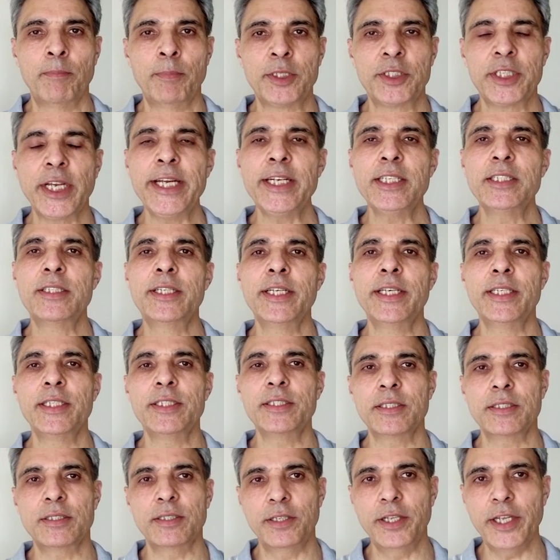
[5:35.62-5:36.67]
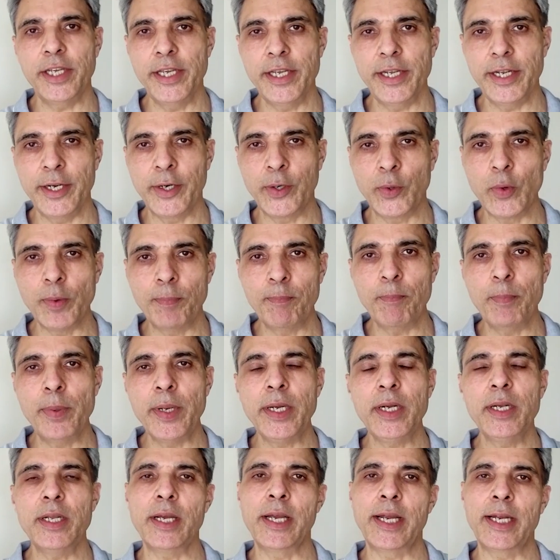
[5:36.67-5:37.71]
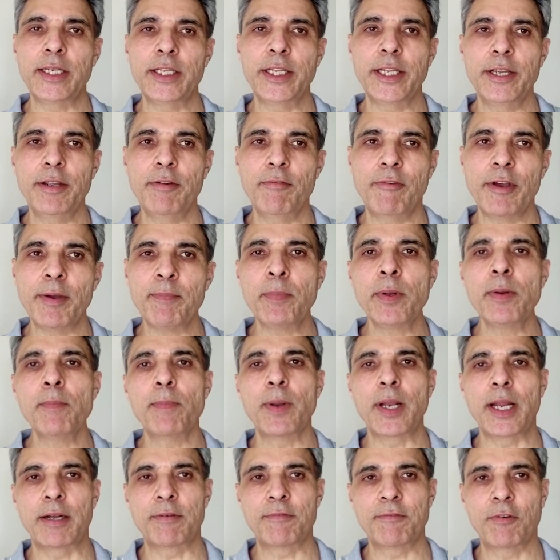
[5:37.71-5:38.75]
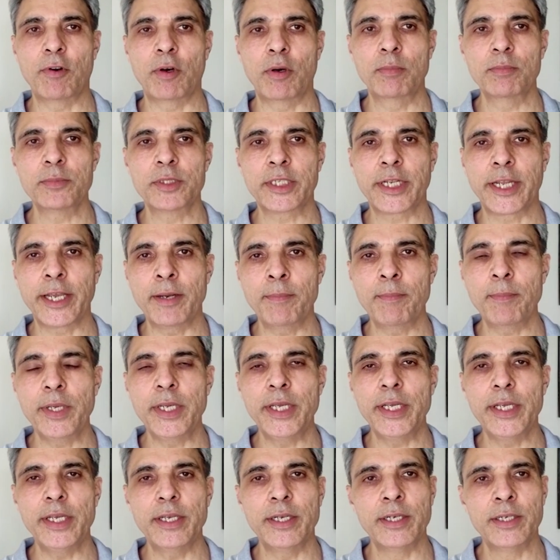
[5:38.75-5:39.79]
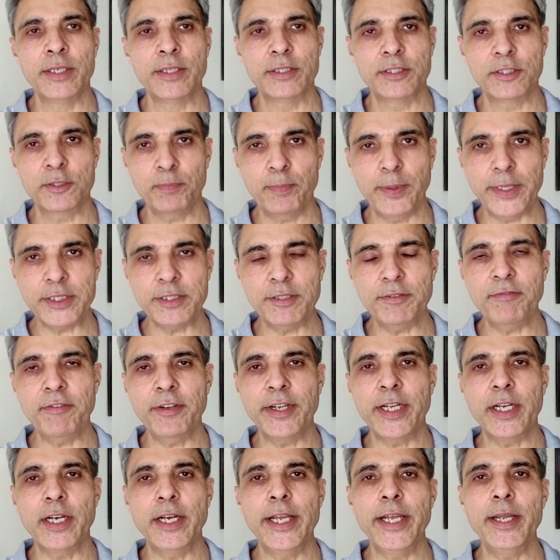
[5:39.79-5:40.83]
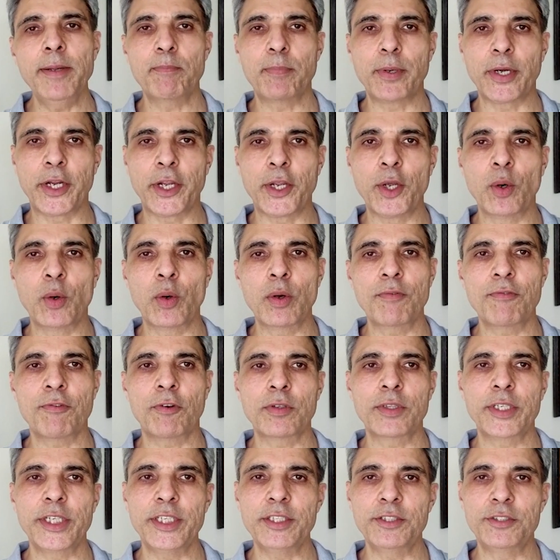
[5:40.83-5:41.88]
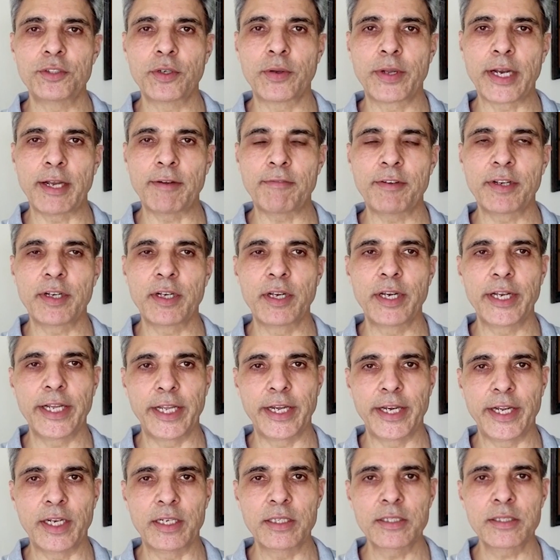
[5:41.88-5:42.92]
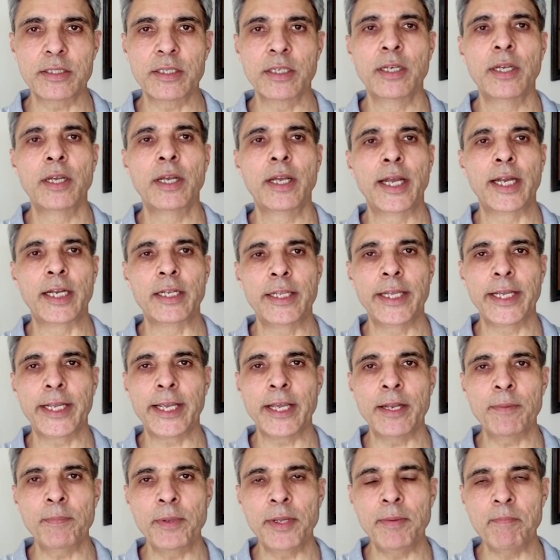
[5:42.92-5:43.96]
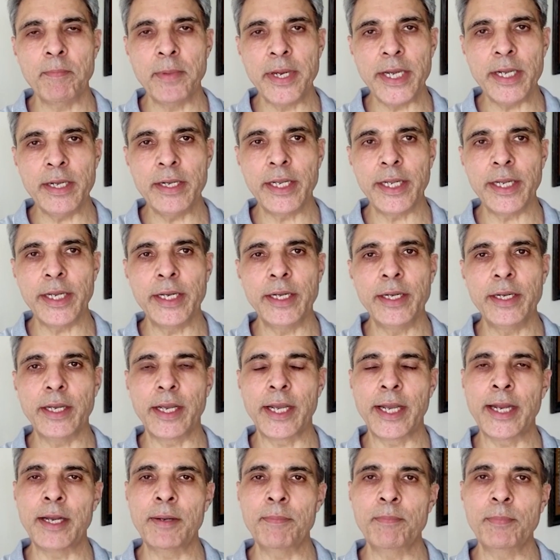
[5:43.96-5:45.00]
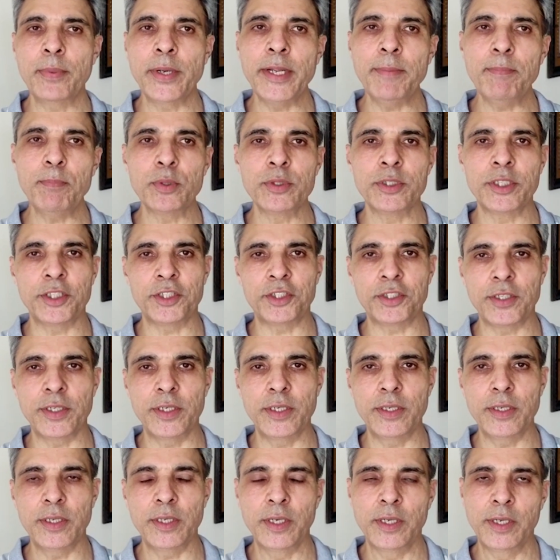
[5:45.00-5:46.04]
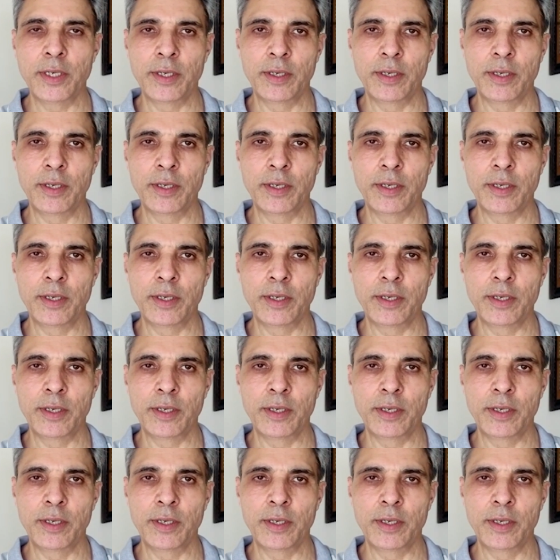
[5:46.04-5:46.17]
Besides this, the equipment and the weapon platforms can be specifically procured for these geographical areas, and they can be maintained and pre-positioned